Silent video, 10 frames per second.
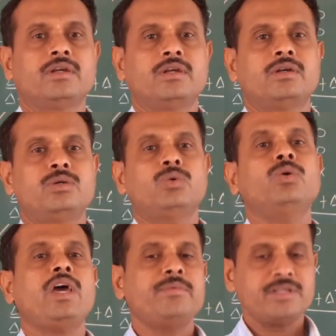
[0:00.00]

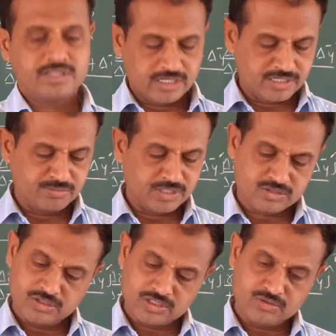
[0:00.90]
2-dimensional
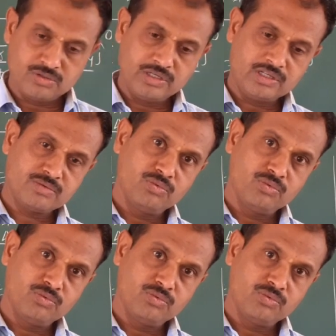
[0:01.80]
means it is